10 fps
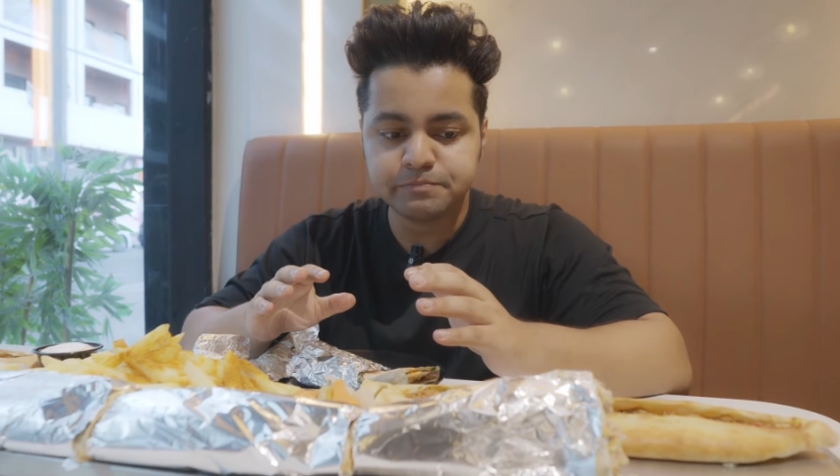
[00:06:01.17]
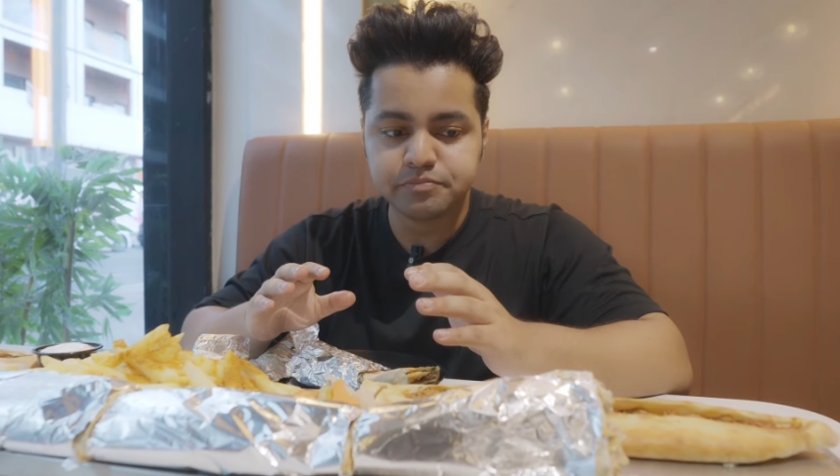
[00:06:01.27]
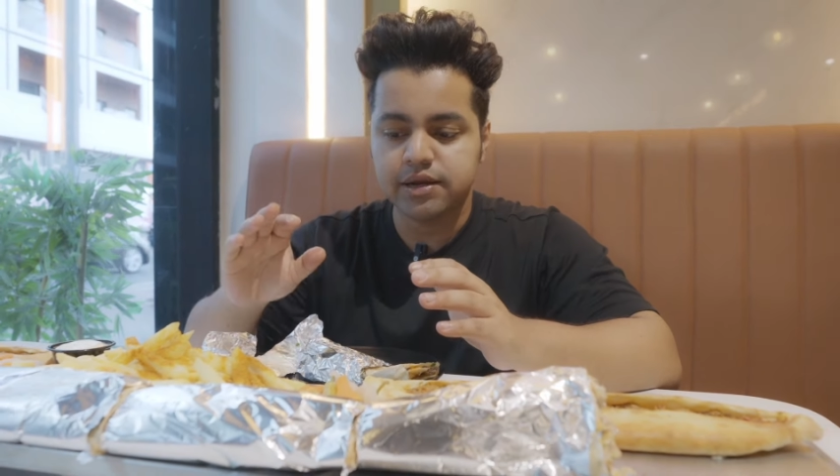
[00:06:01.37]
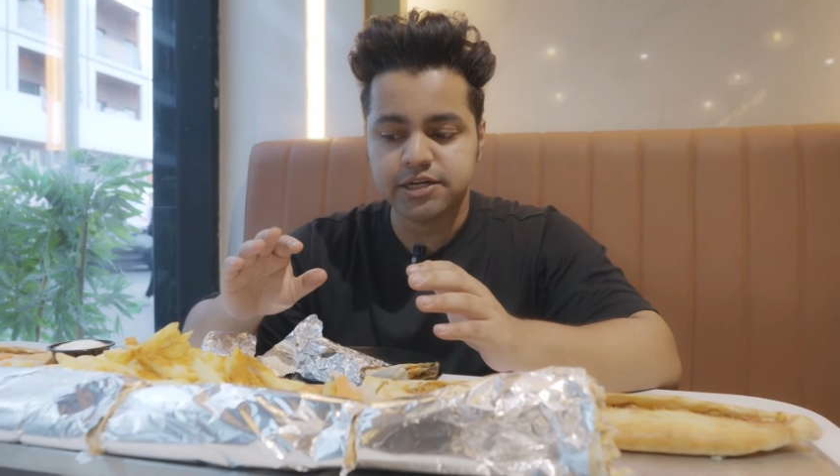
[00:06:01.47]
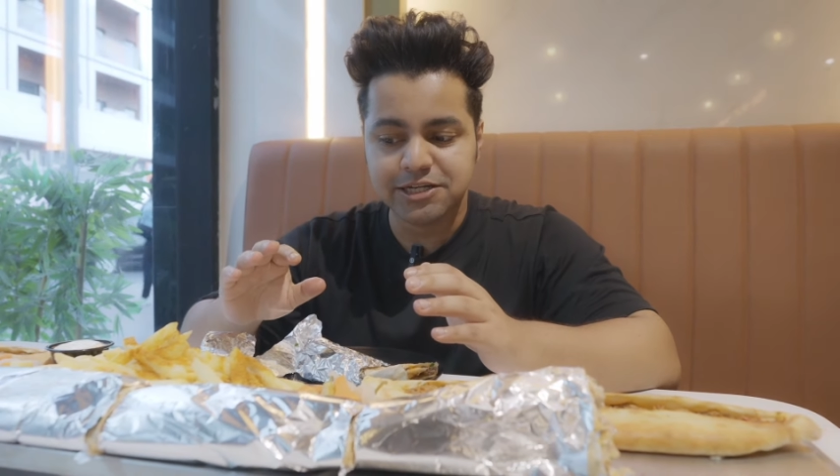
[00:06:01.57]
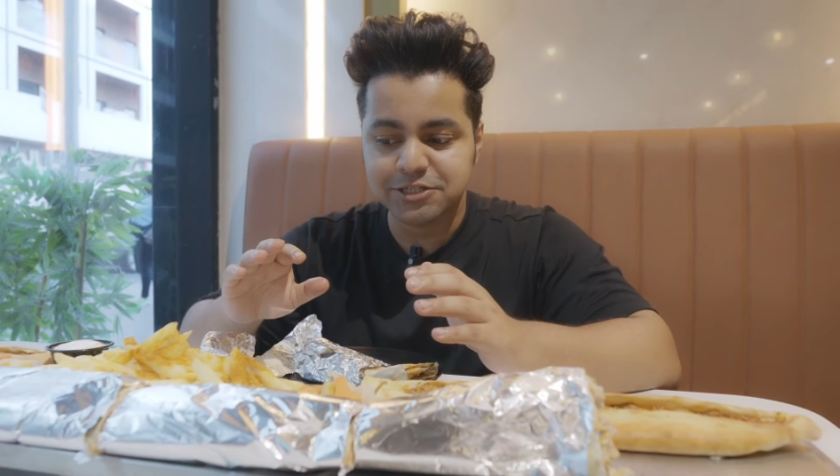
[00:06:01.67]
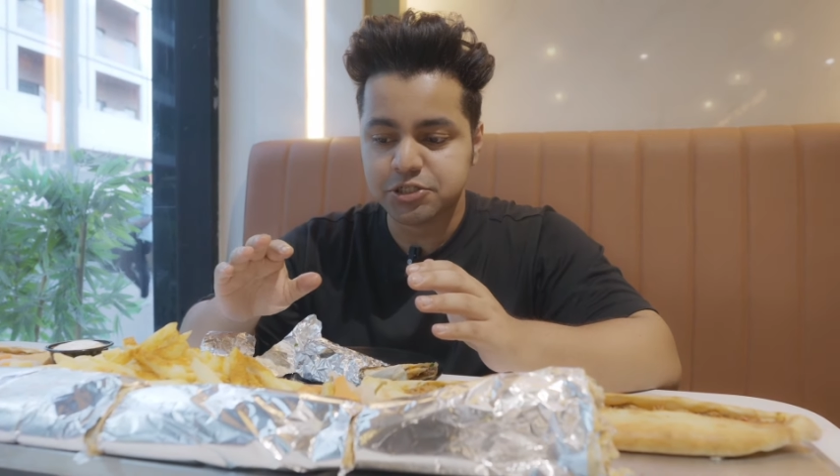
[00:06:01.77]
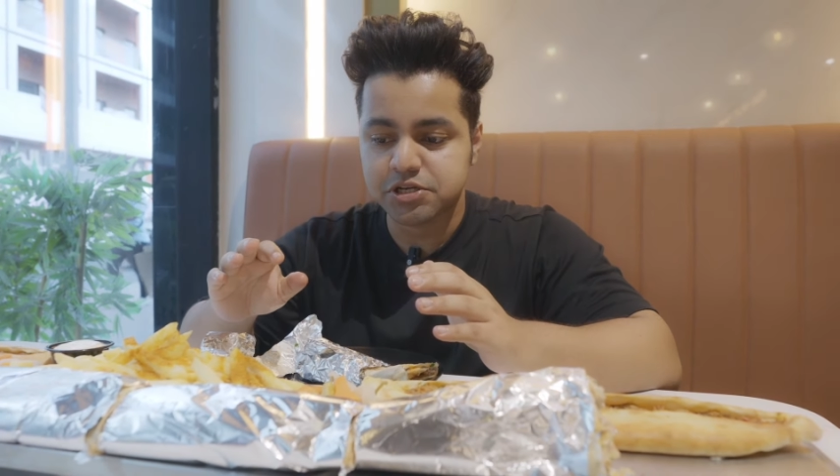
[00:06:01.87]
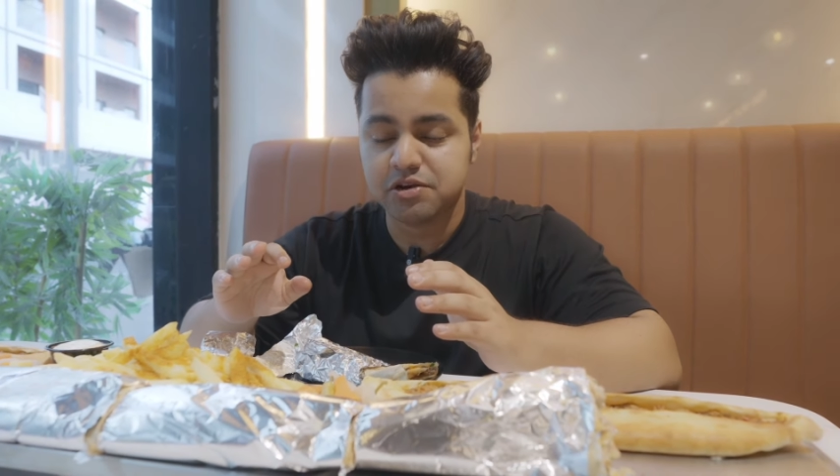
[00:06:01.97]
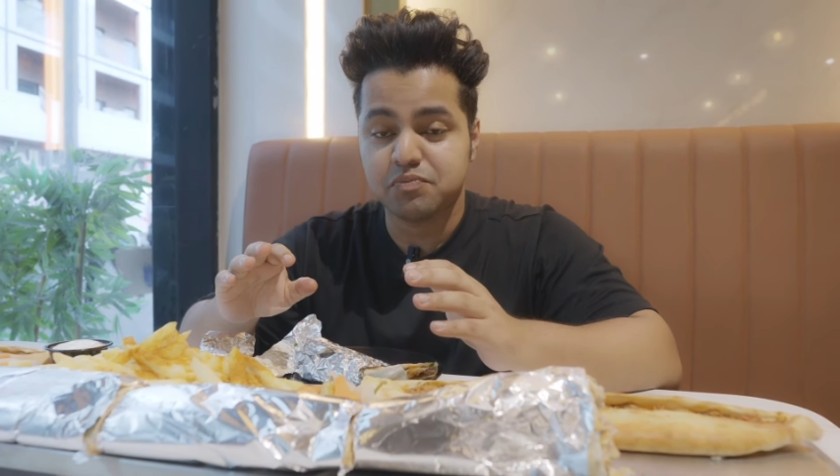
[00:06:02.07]
and I
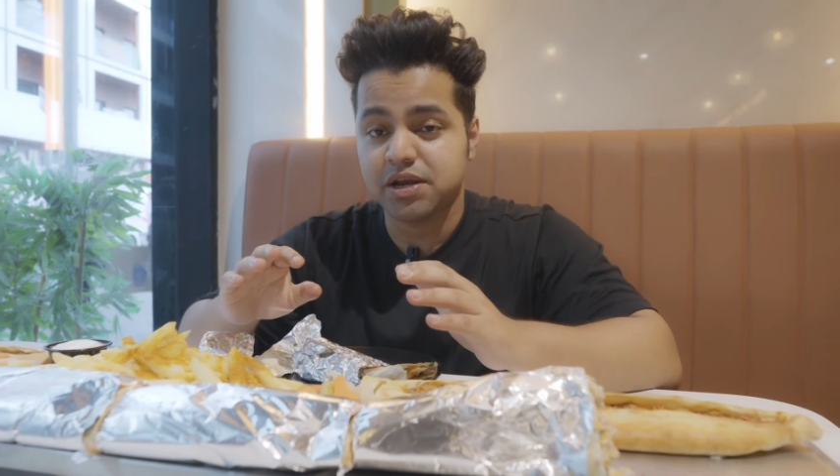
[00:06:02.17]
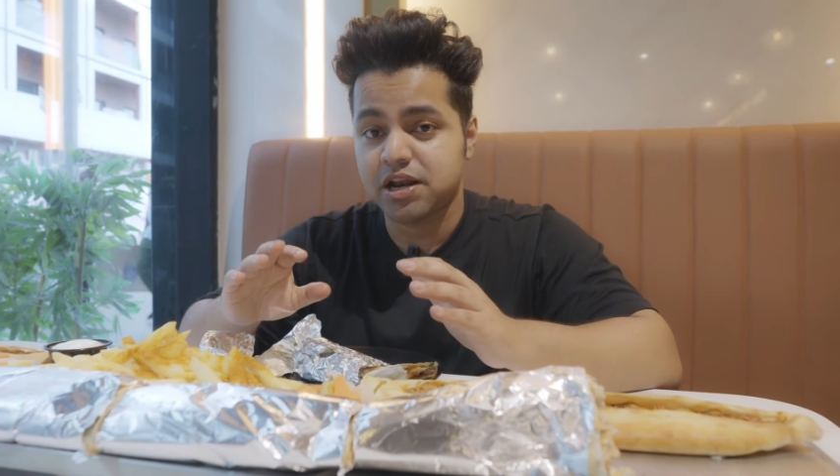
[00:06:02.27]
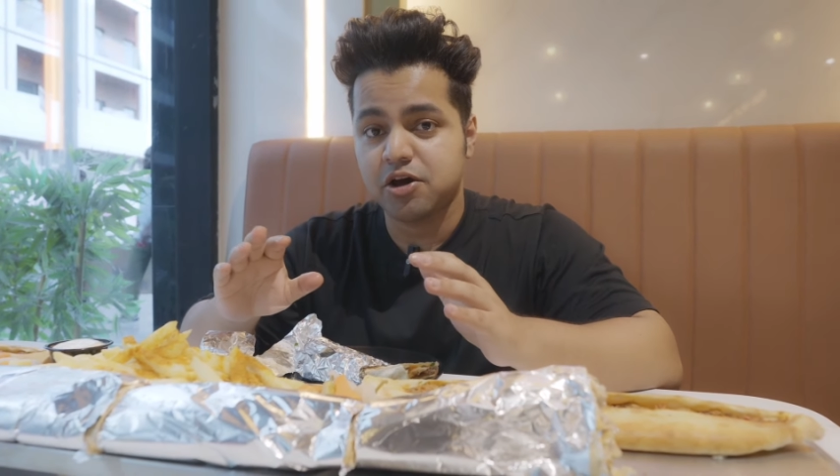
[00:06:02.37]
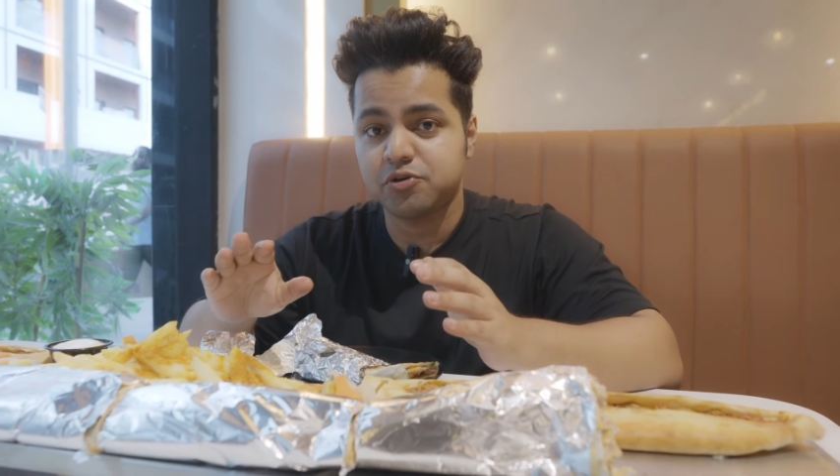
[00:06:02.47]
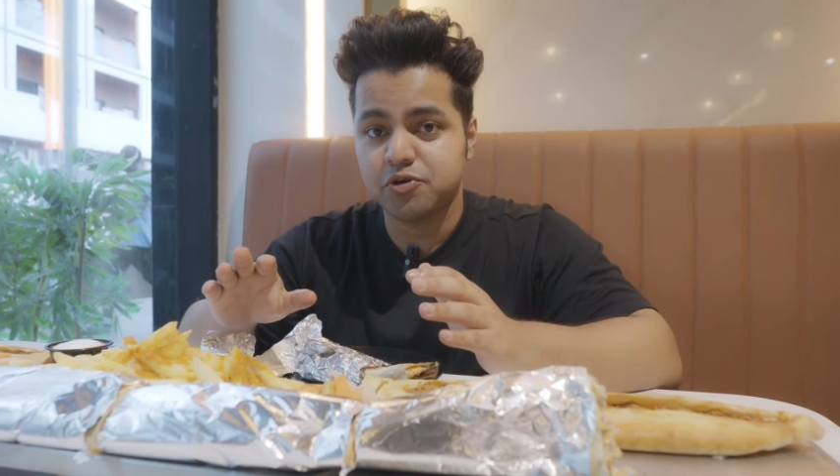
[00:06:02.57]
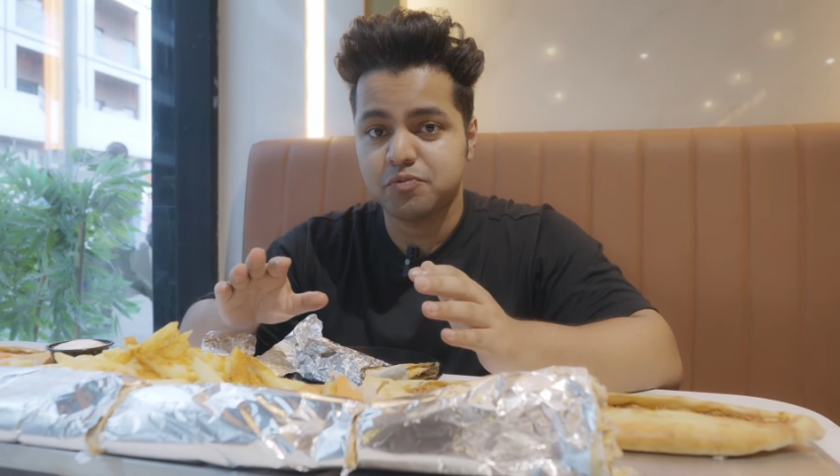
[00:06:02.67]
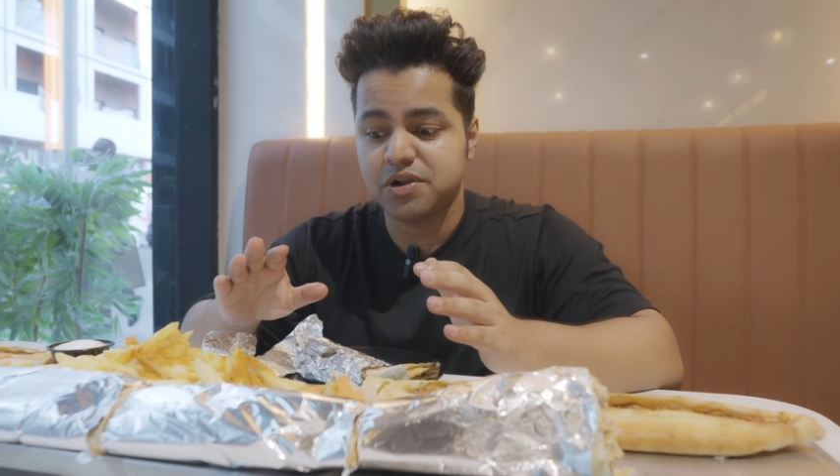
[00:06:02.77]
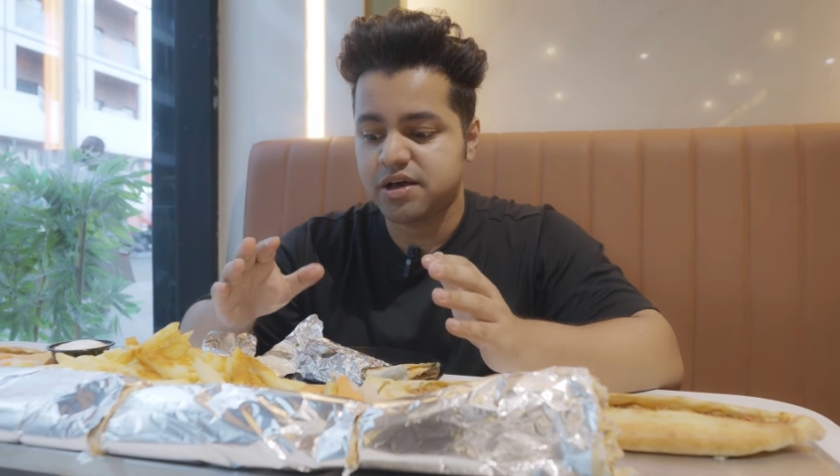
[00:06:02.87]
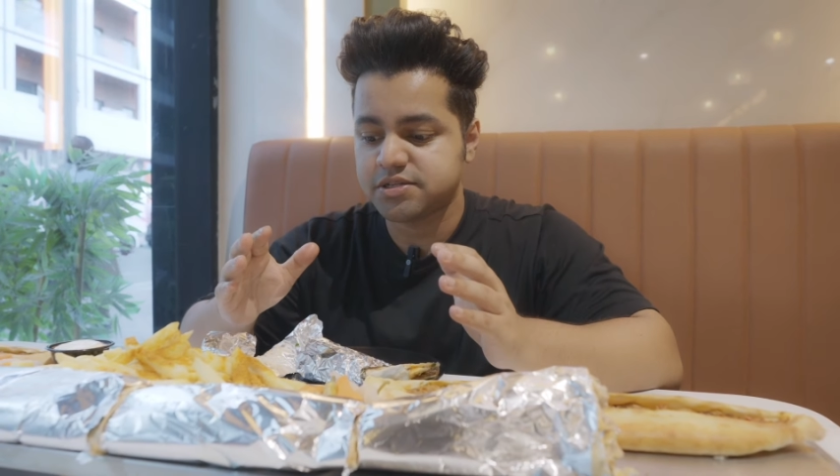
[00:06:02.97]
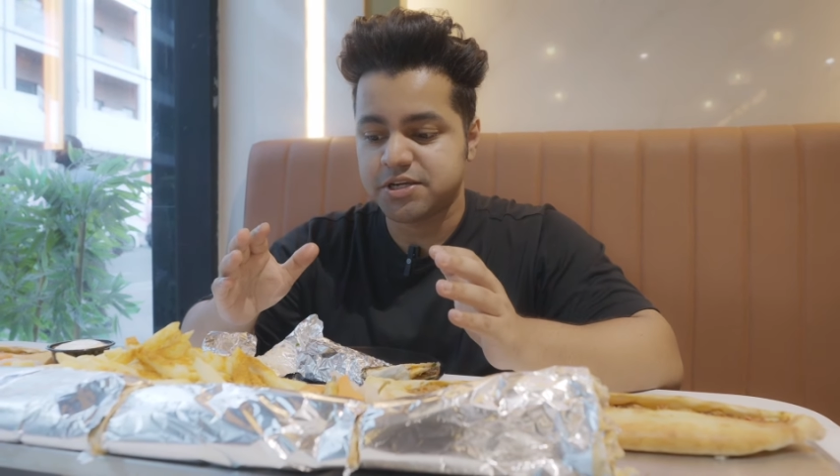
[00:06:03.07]
understand by now you will be
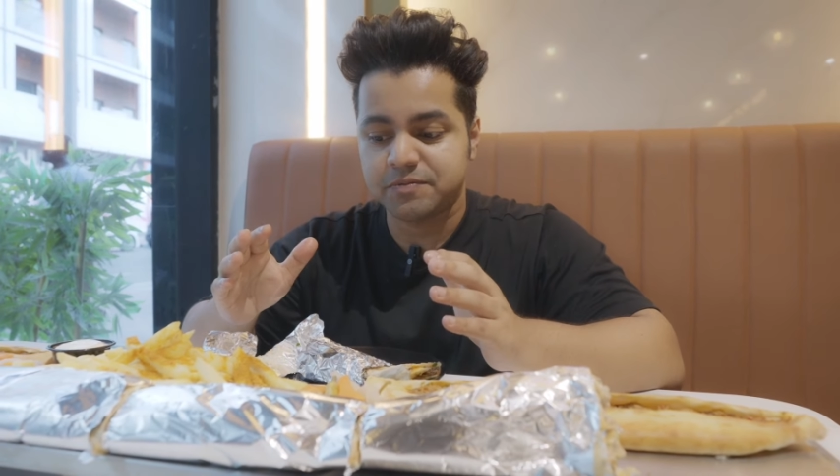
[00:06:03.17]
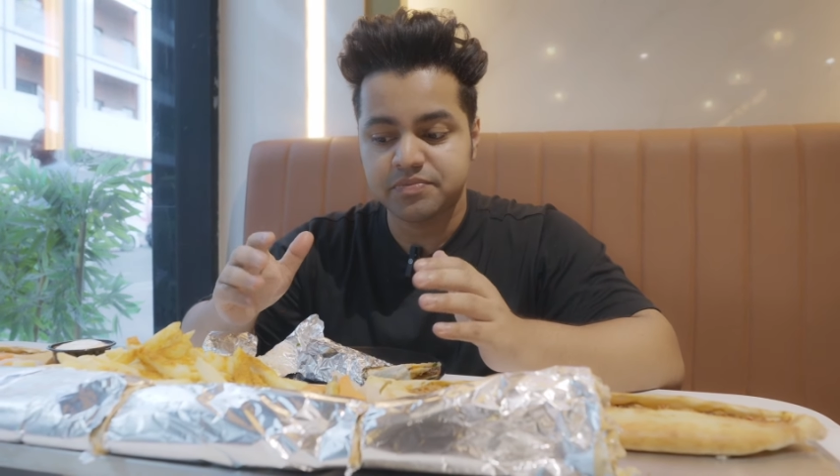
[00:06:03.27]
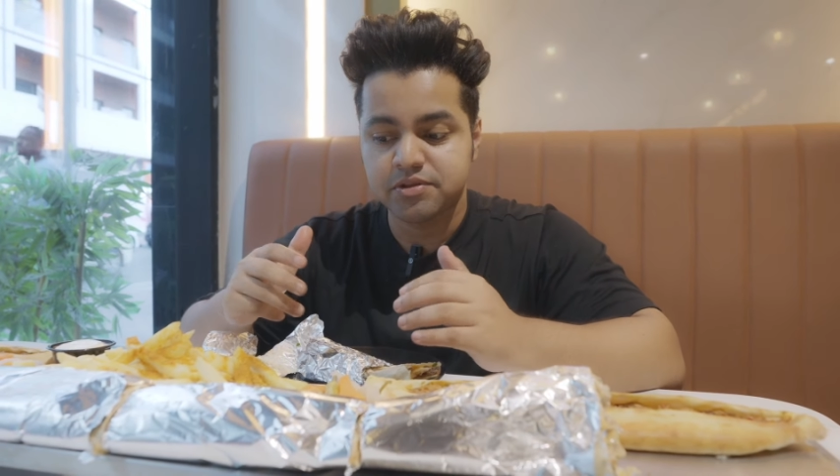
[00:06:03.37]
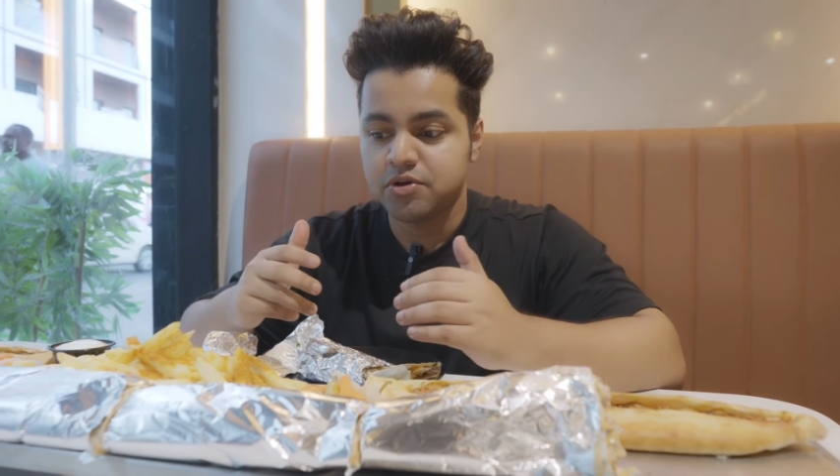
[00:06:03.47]
asking,